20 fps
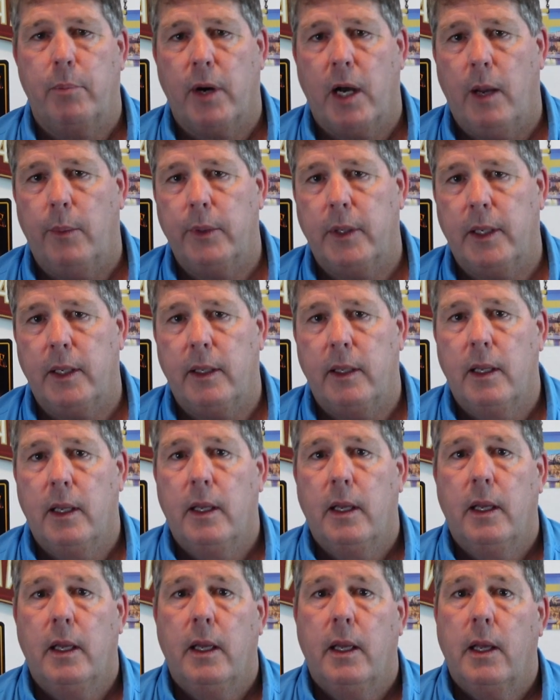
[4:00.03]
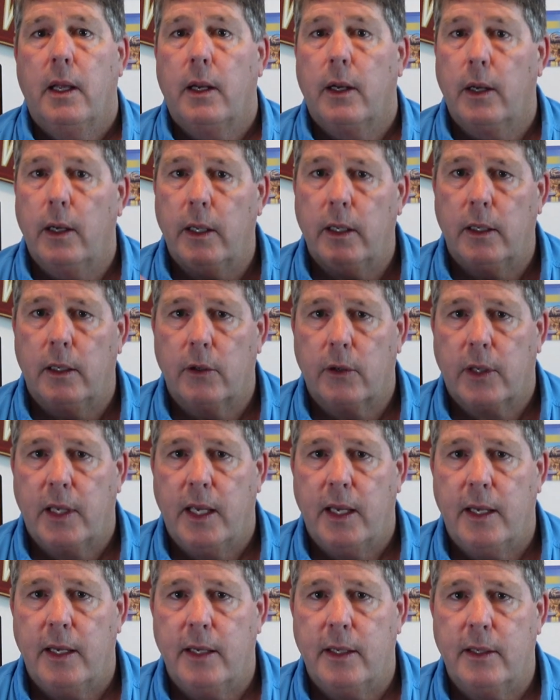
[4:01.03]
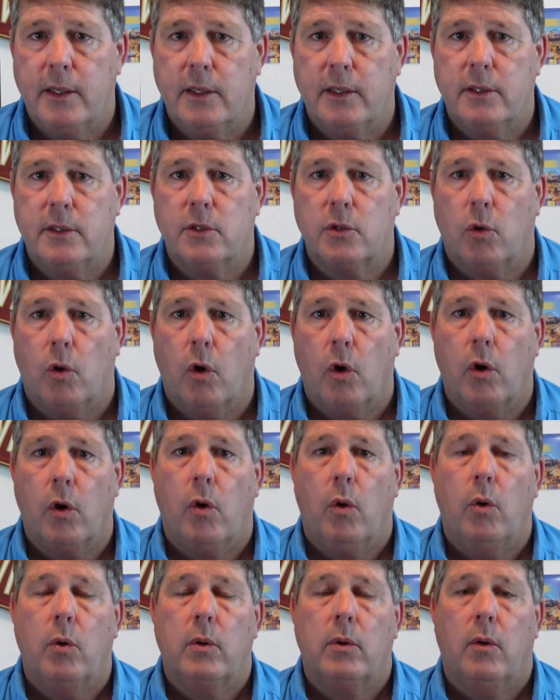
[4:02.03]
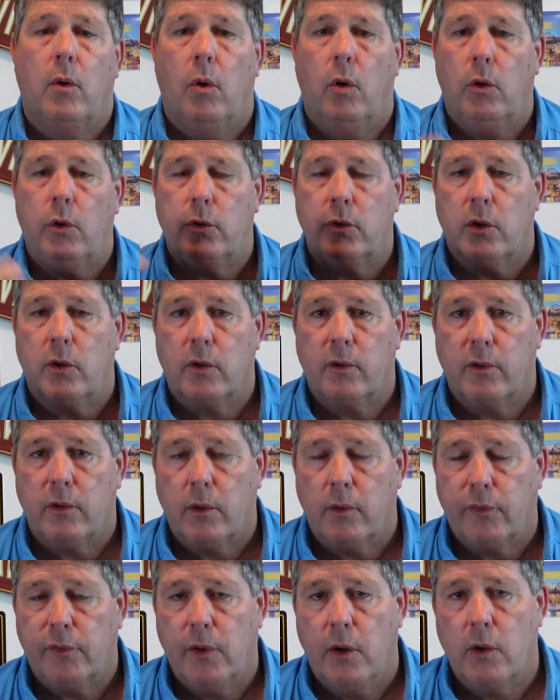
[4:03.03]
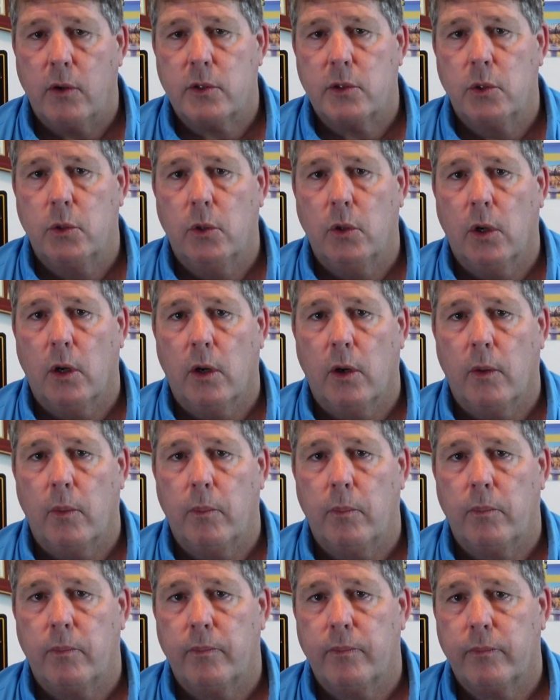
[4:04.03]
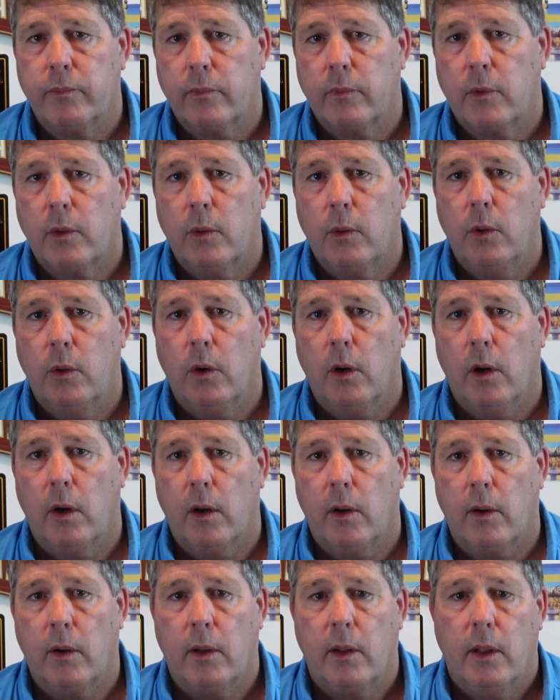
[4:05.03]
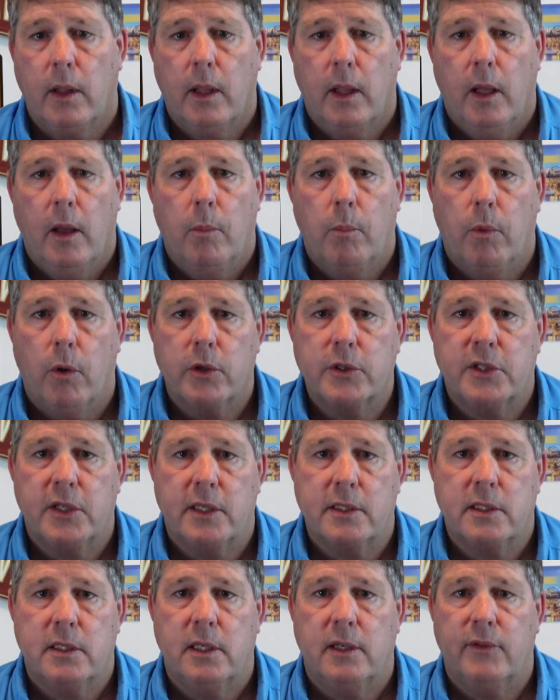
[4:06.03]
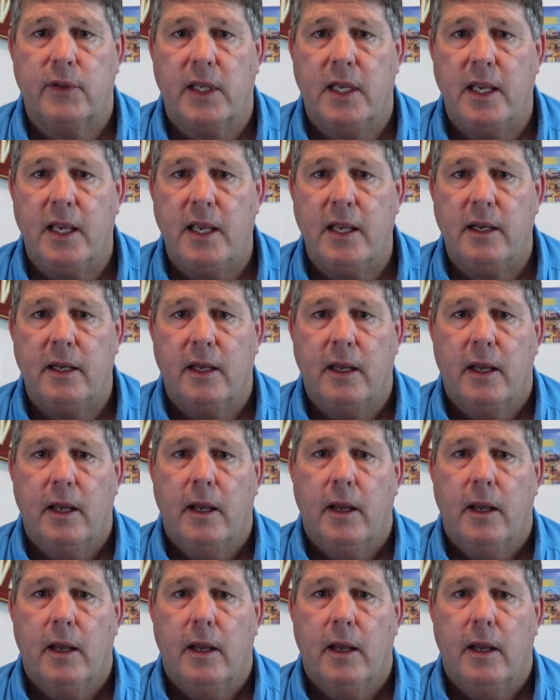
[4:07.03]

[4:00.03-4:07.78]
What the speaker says: probably littler kids or older folks who are more sensitive to heat,